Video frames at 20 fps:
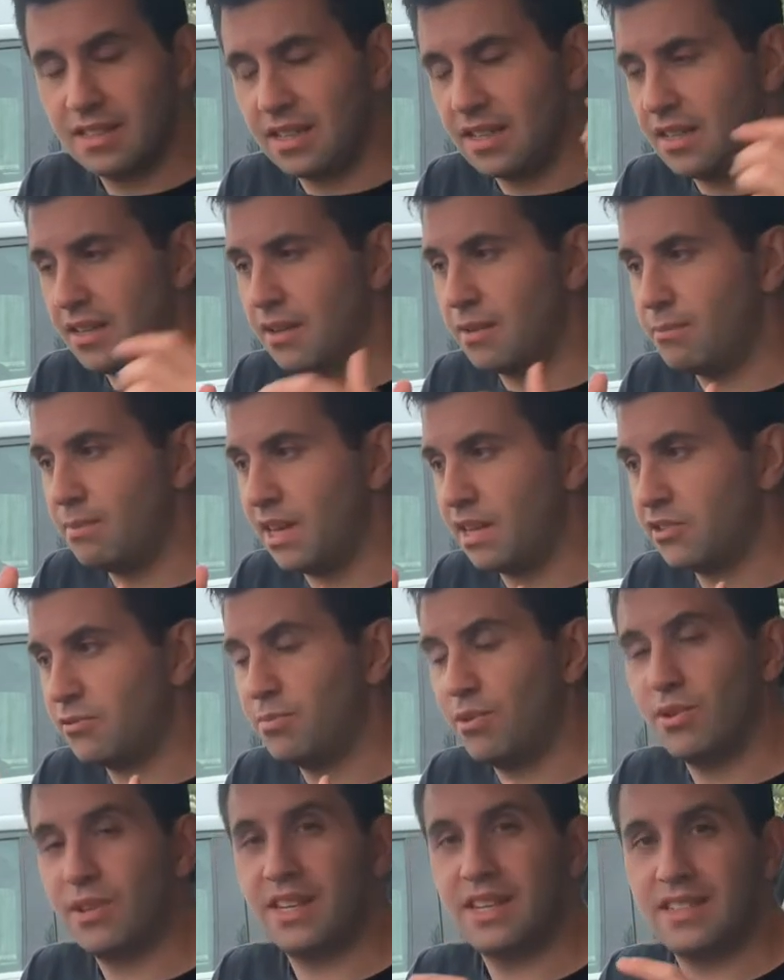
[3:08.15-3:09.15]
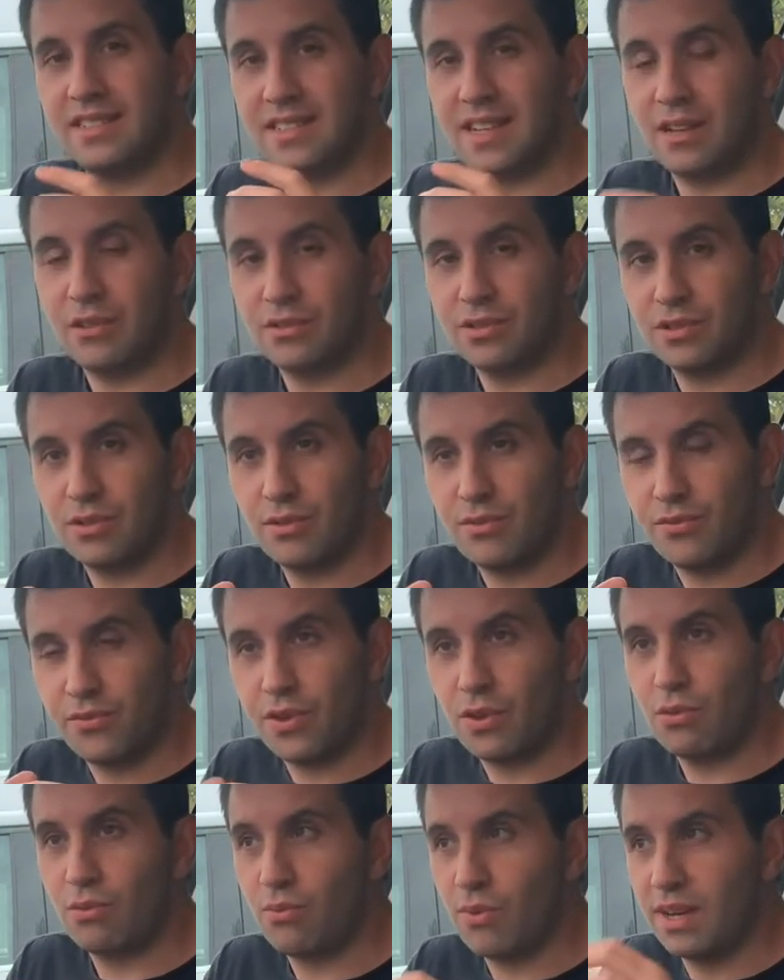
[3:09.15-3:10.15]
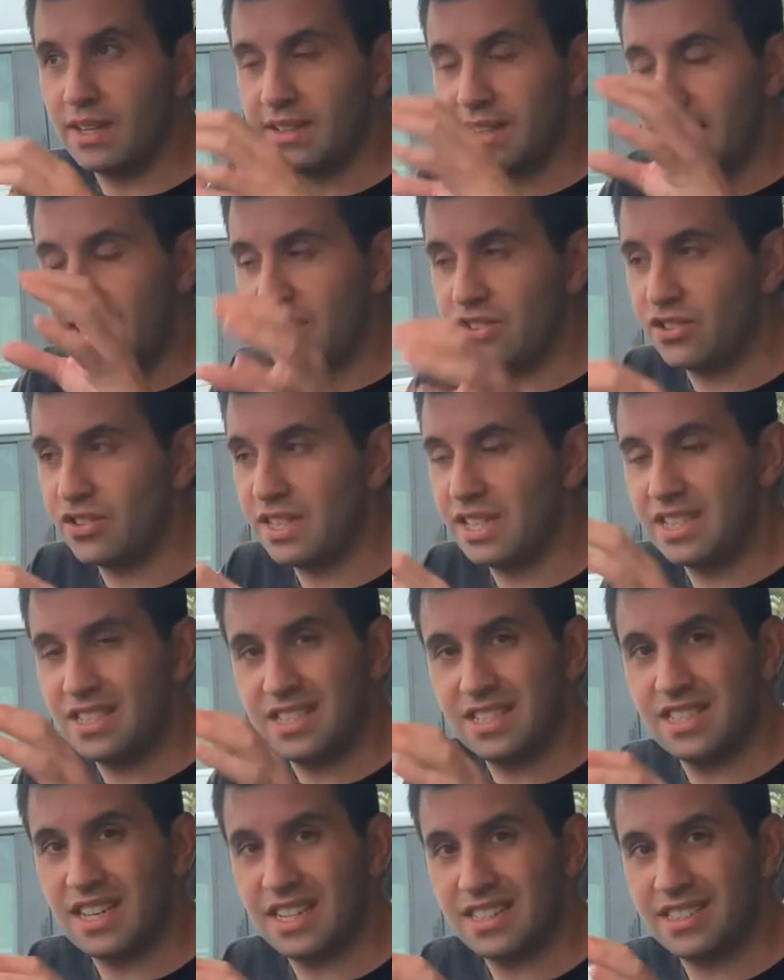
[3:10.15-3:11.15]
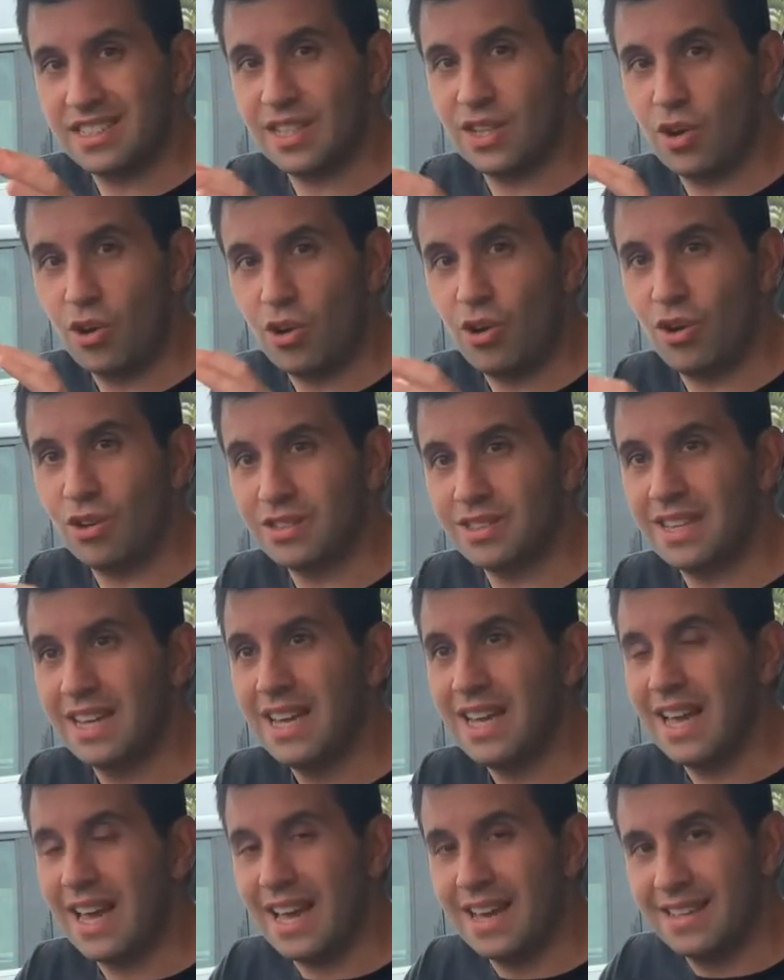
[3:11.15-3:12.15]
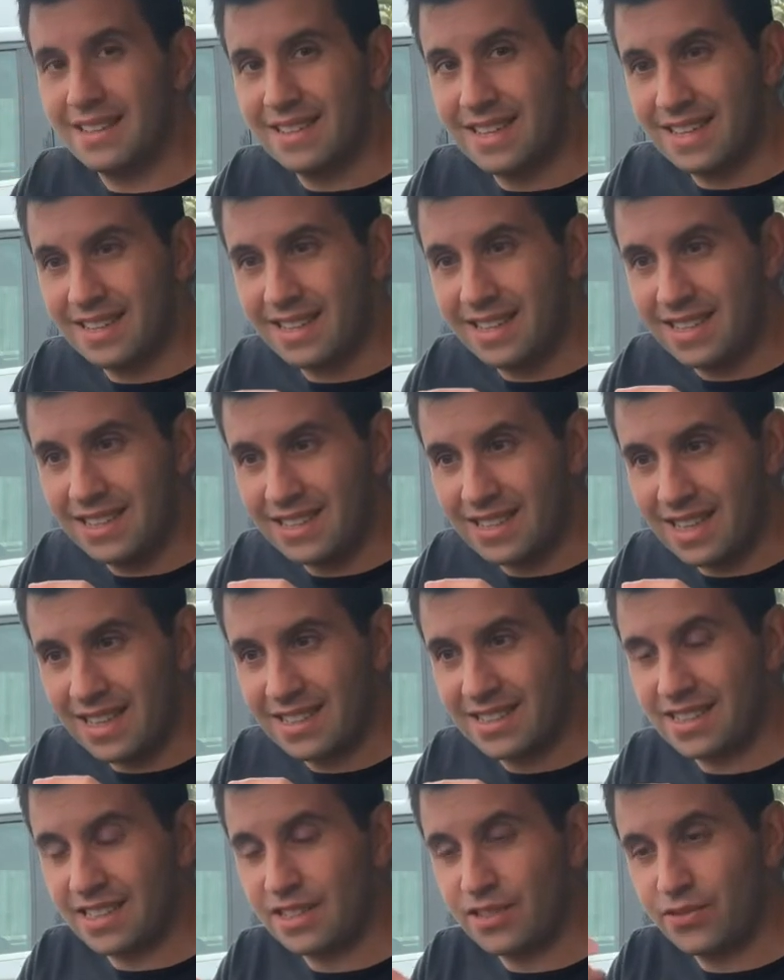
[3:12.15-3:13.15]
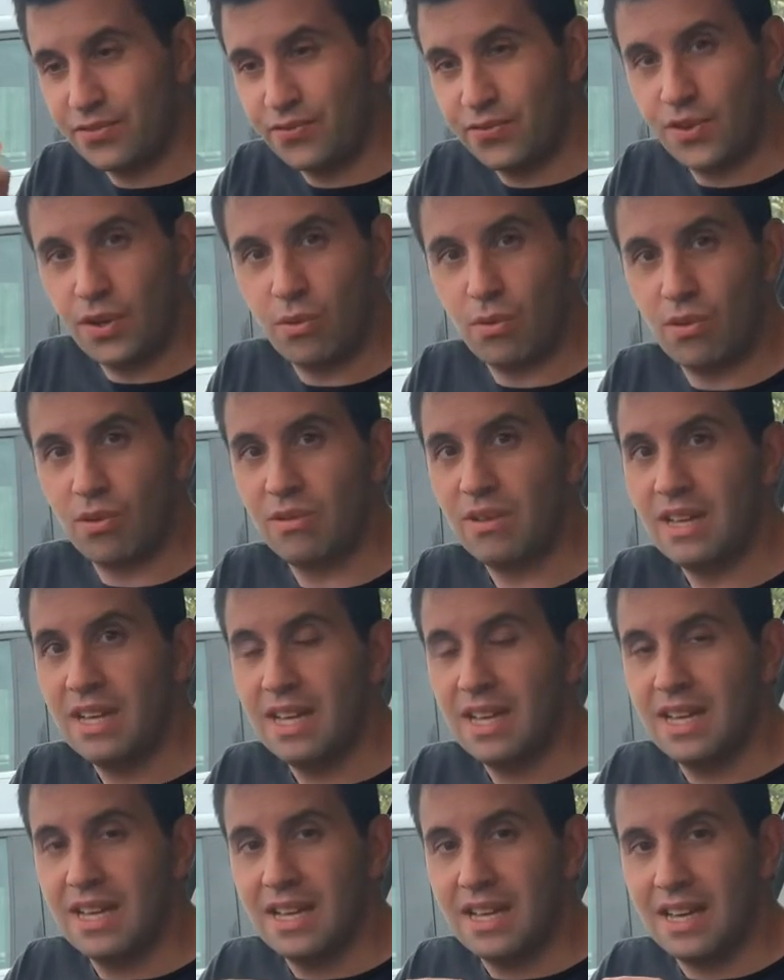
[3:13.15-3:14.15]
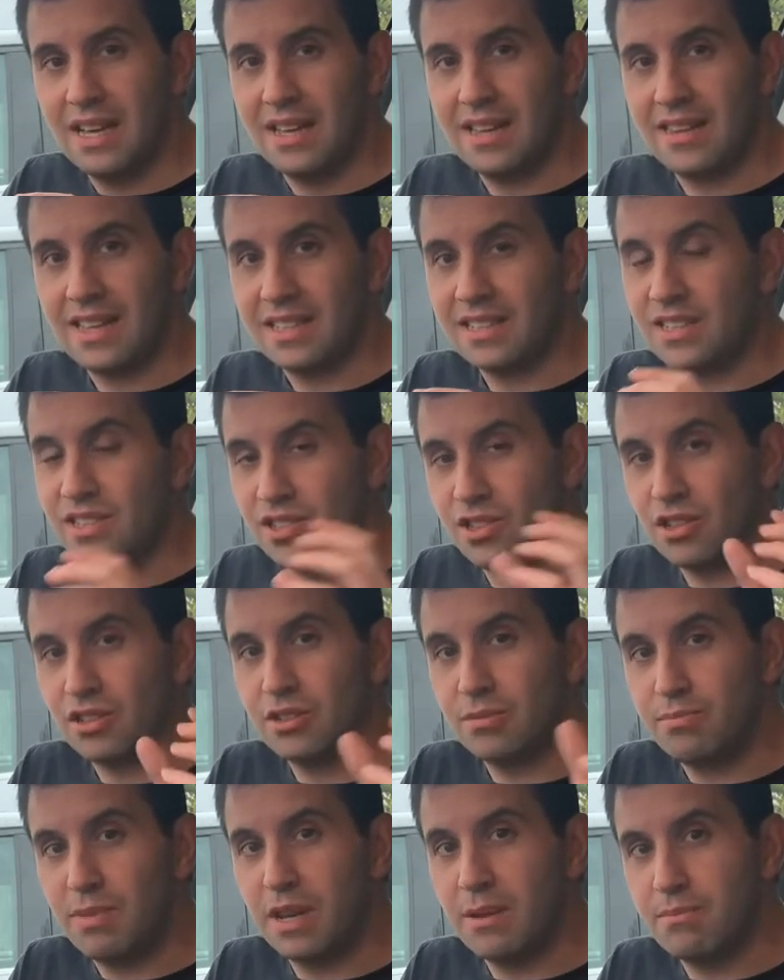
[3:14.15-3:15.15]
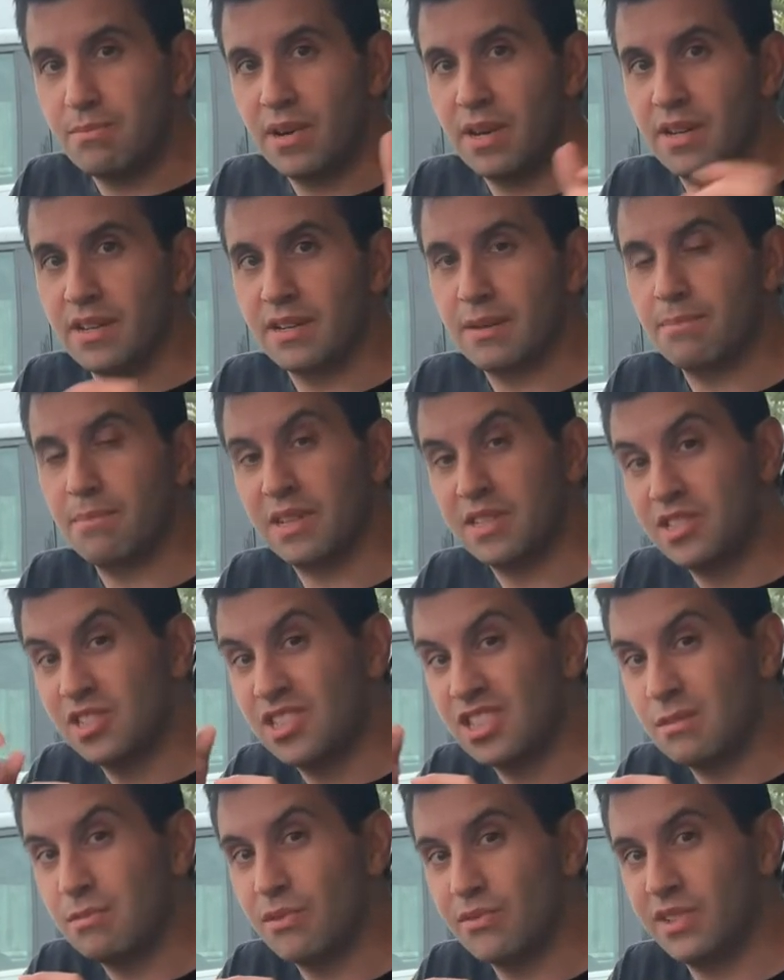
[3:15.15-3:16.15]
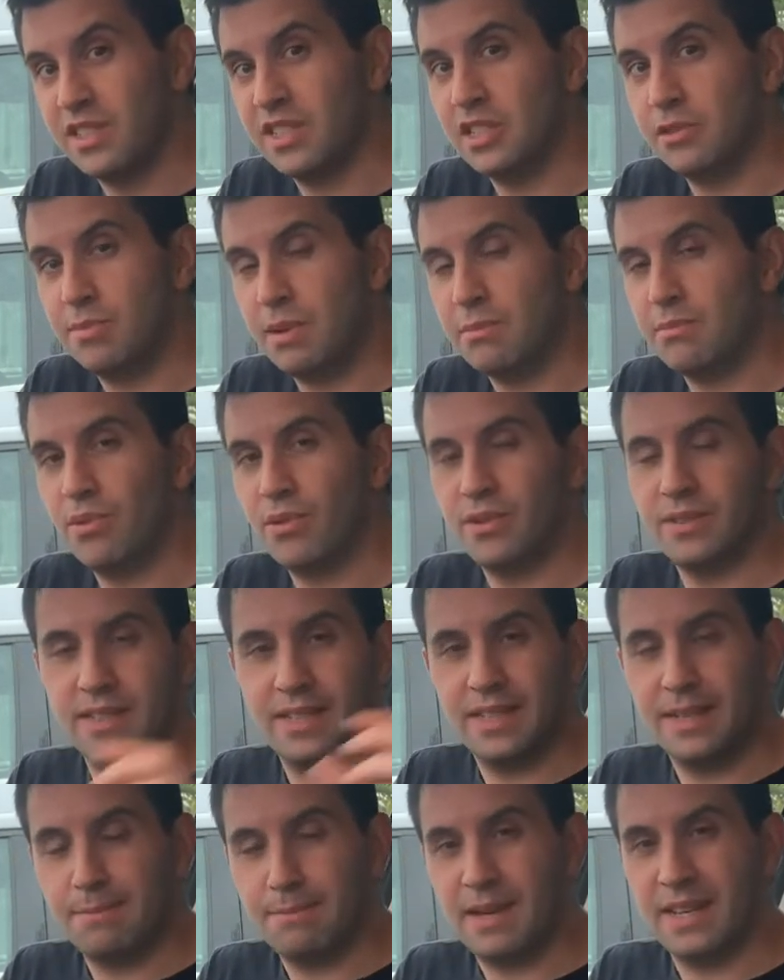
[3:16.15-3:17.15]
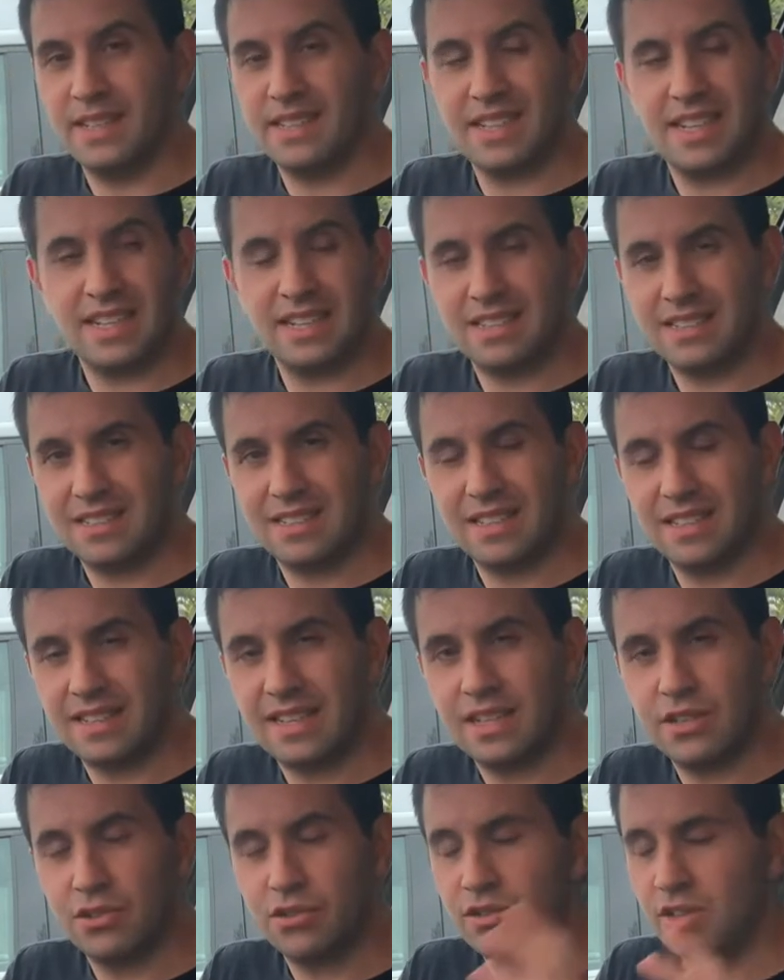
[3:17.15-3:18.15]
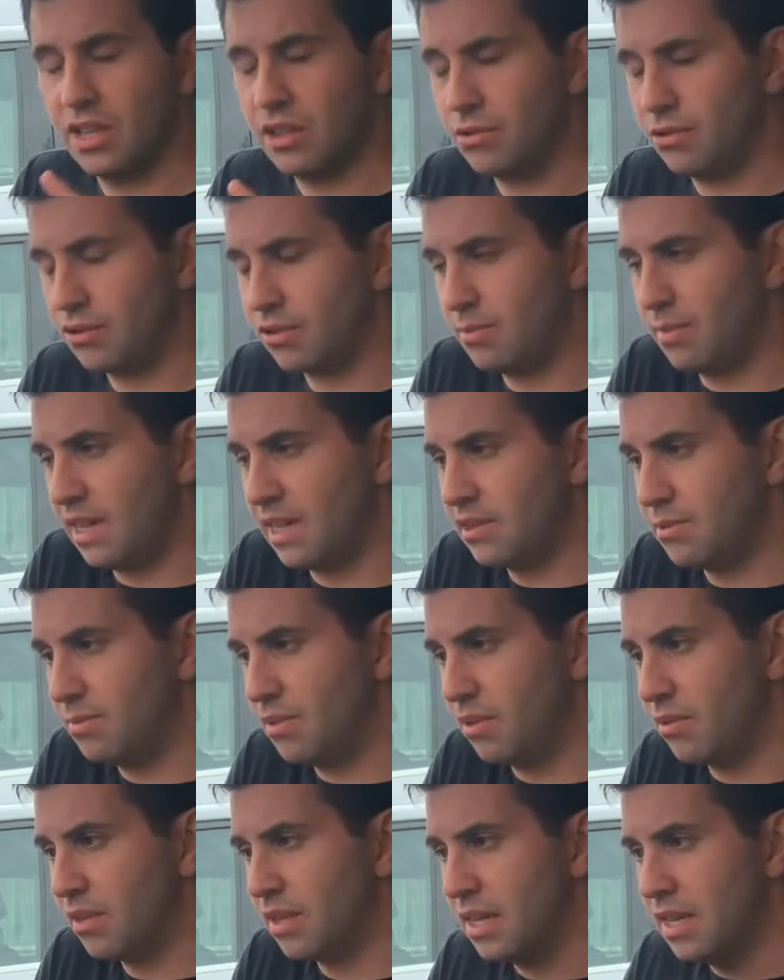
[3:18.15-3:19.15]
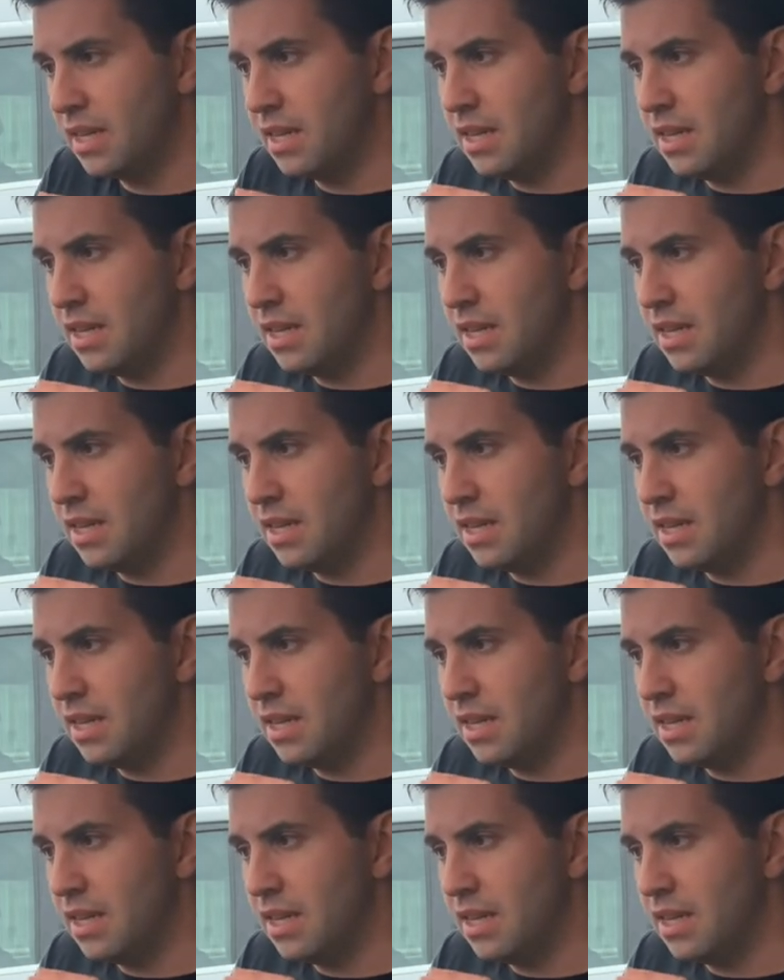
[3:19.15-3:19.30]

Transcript: Uh, black smoke is also fuel when the engine is nice and hot and there is excess fuel uh, that is not being burned, but some of it is being burned, burned and that usually causes black smoke.